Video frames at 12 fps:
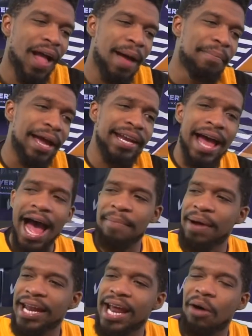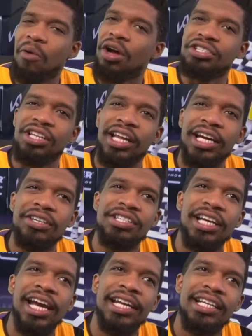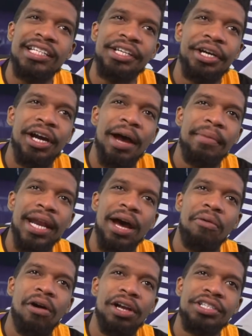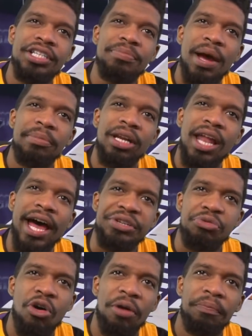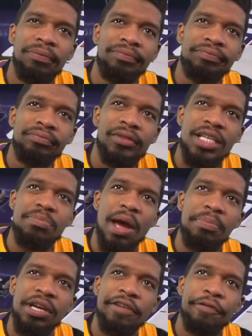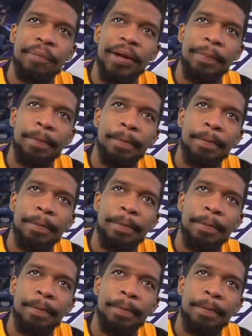I might not watch the Lakers again. I might not watch. This might be the last one. This might be it for me.